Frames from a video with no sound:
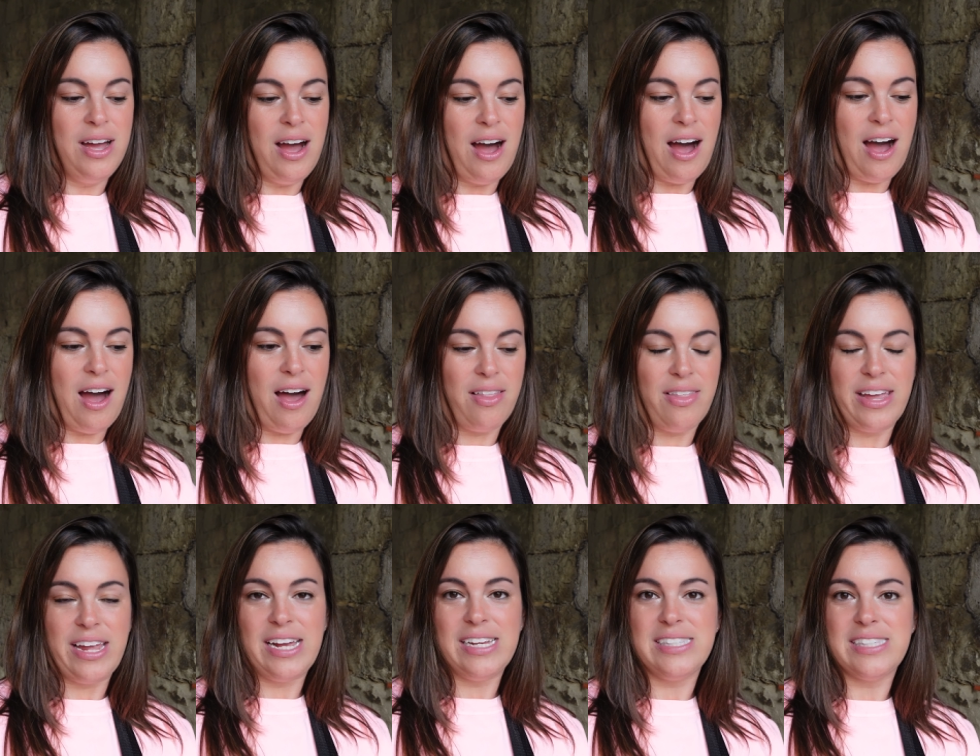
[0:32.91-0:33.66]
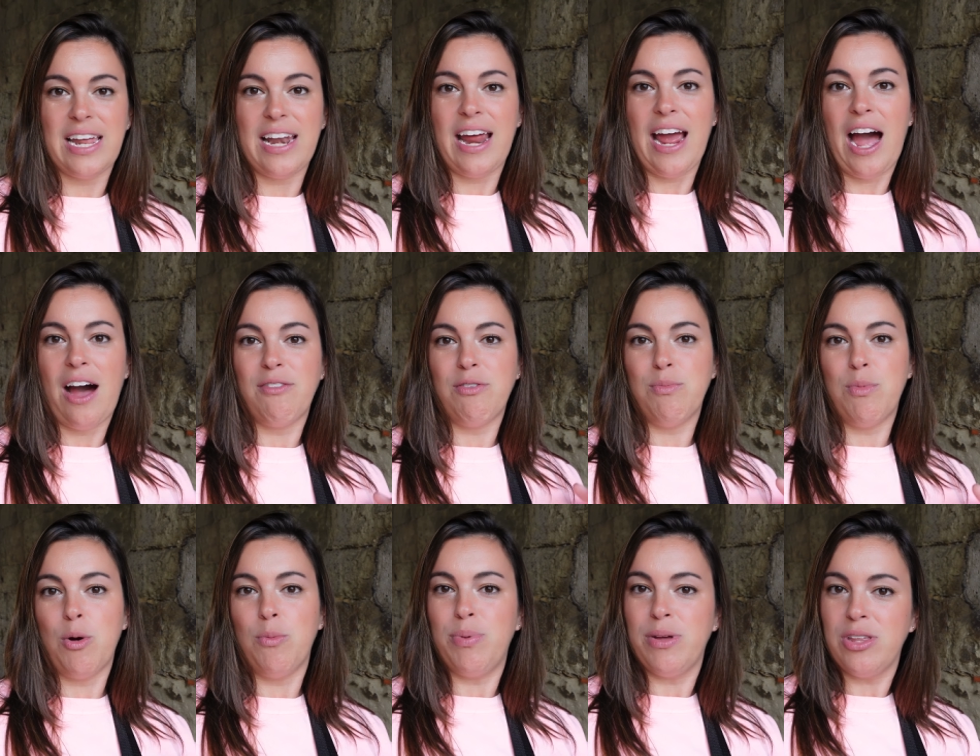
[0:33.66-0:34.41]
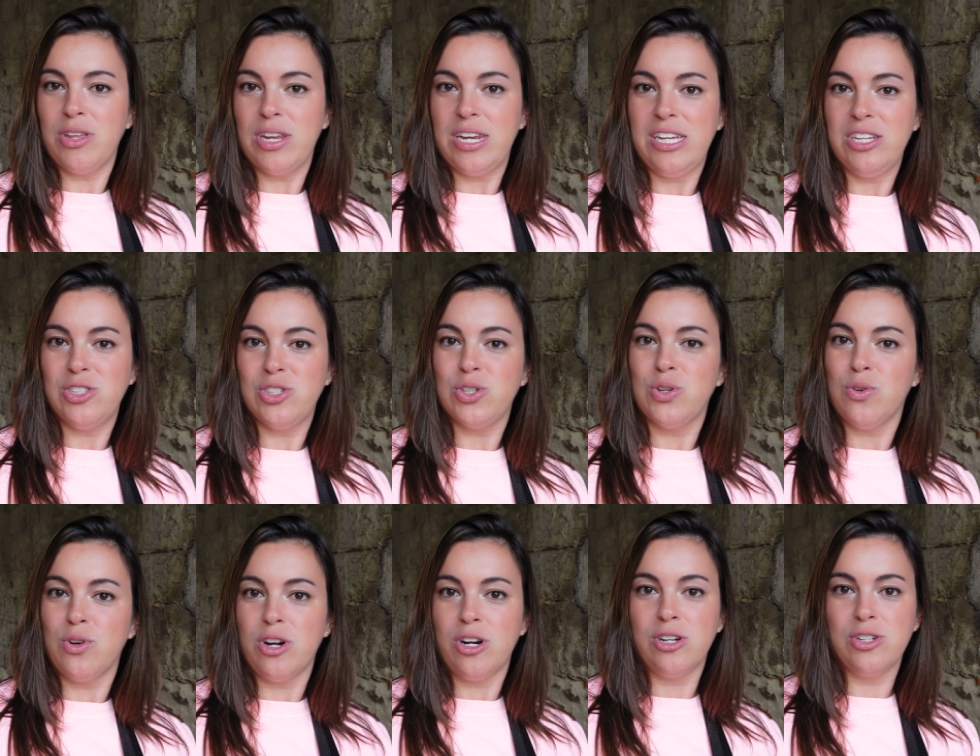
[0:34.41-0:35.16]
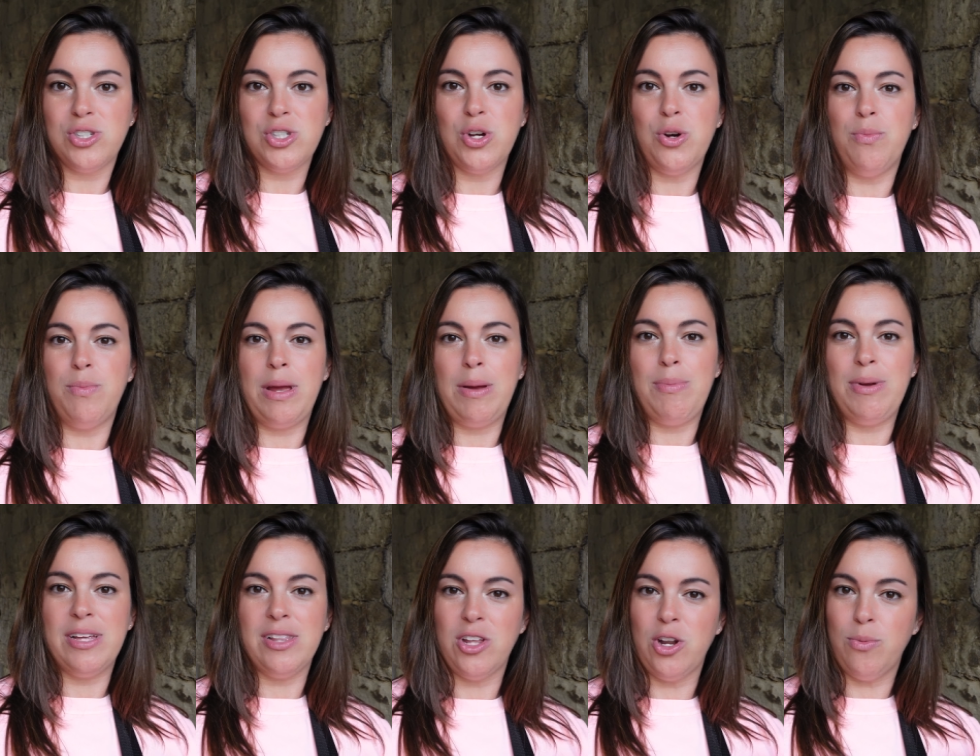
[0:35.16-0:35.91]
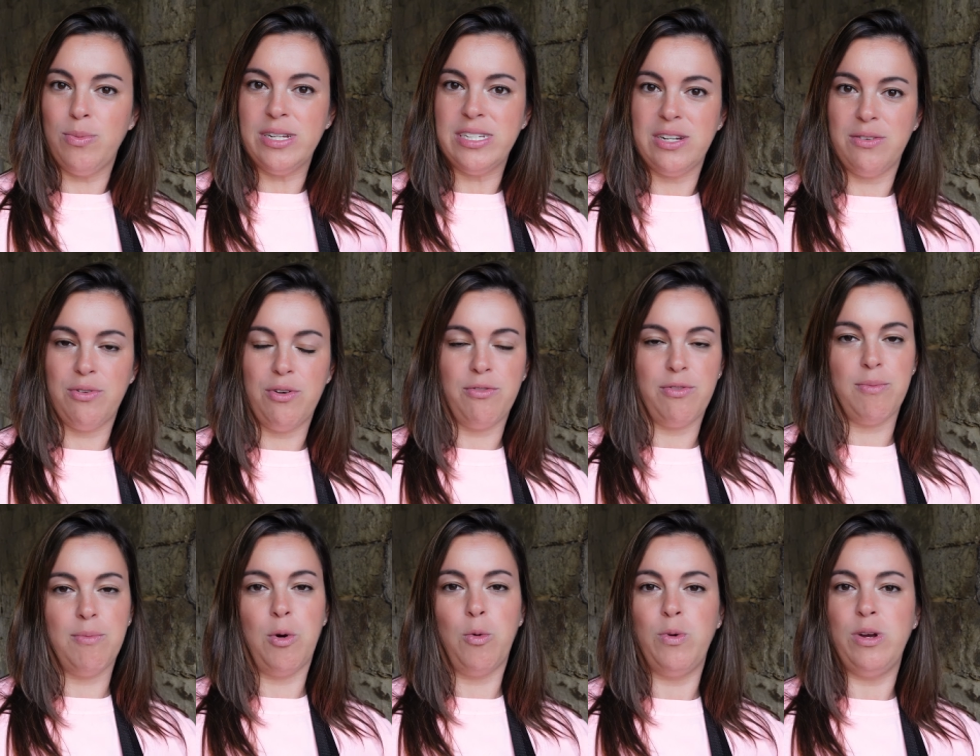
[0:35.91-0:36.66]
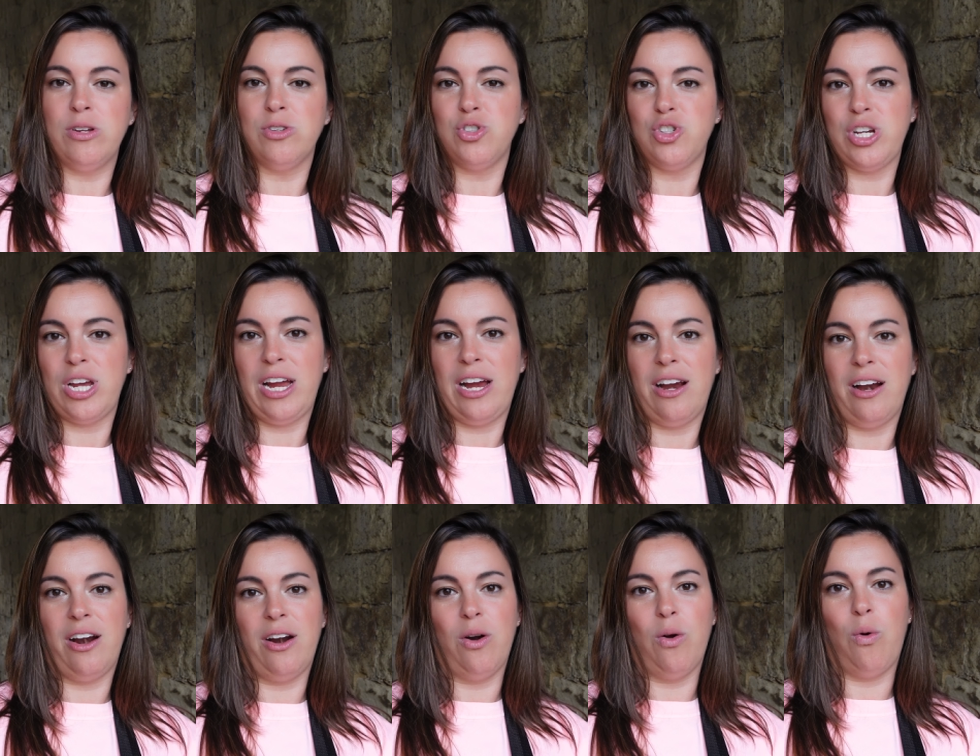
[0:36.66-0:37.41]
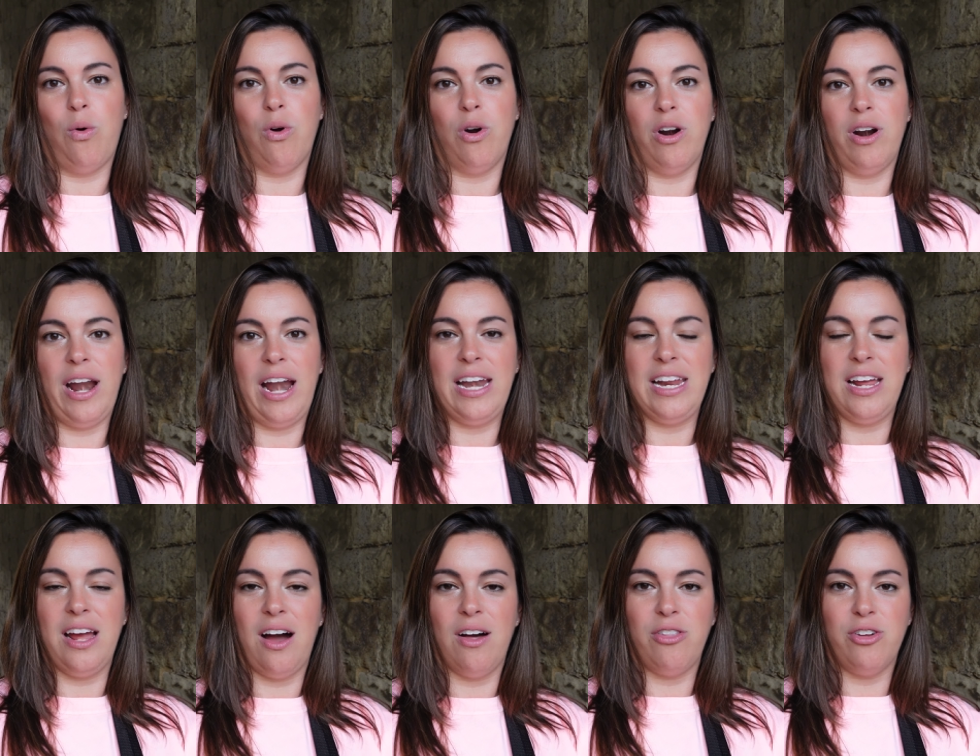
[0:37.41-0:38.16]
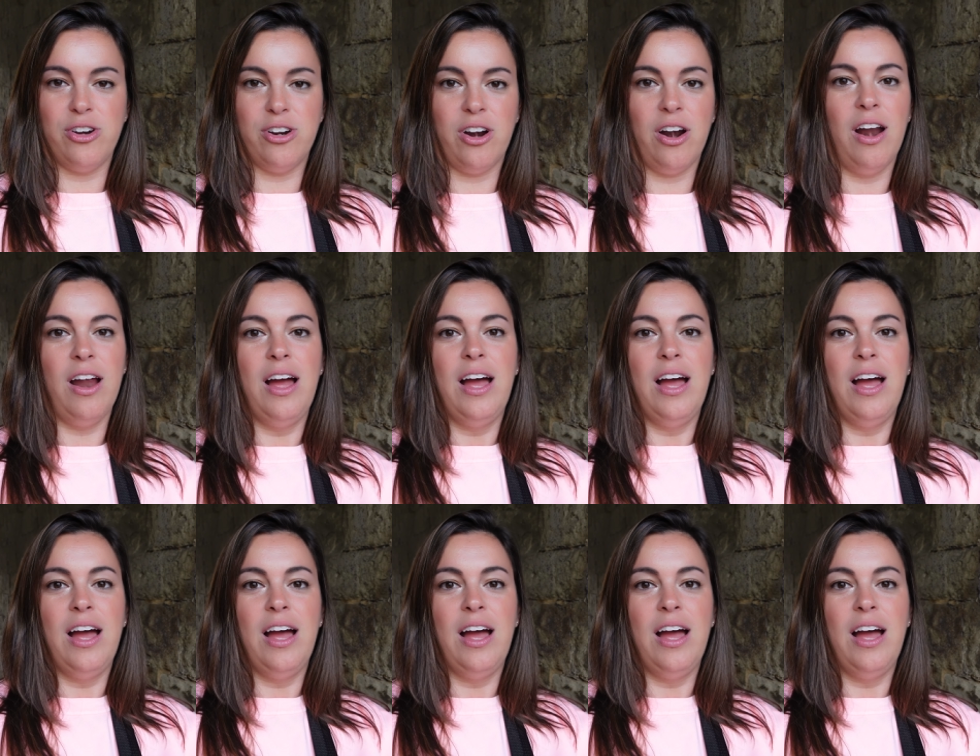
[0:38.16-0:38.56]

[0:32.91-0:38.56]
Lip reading: Like I said, I have a mobility scooter, so it may be a little bit different from a wheelchair or any other